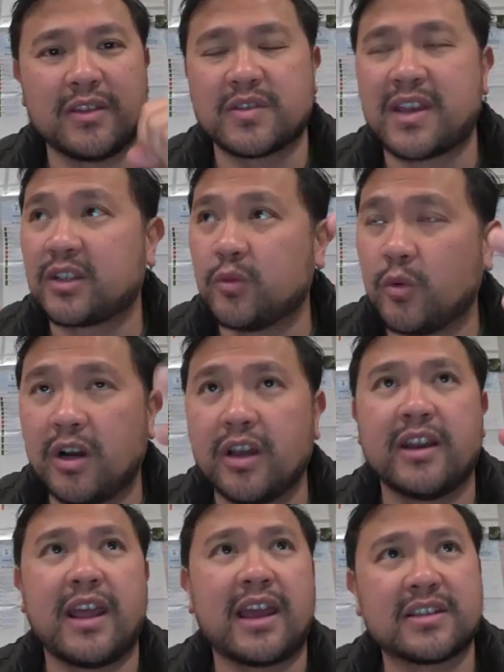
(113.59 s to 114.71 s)
There's Act
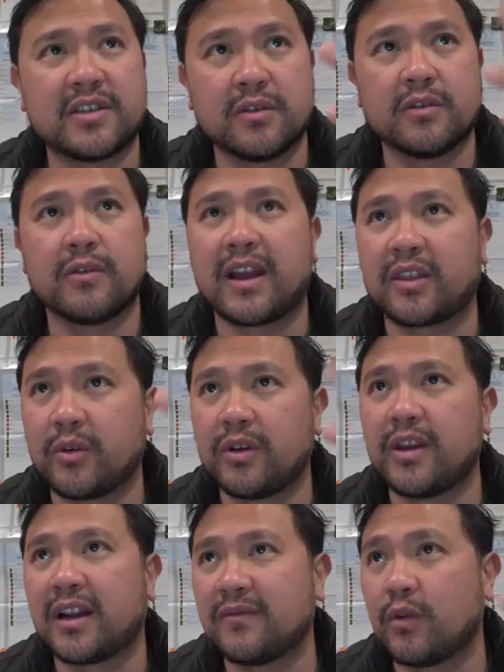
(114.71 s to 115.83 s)
1, Act 2, Act 3,
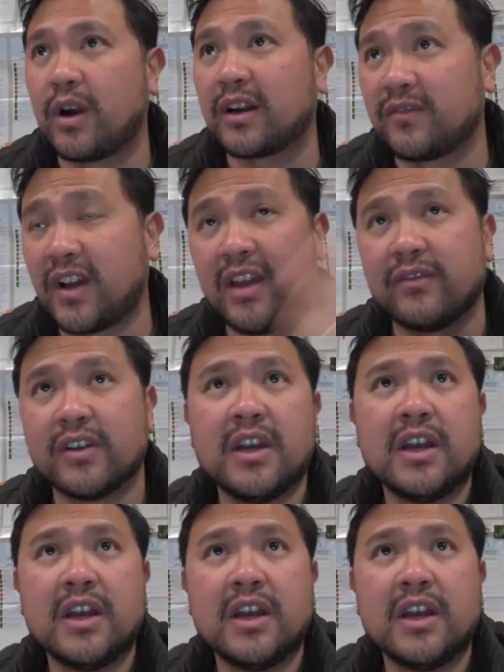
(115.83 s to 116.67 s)
Act 4, Act 5.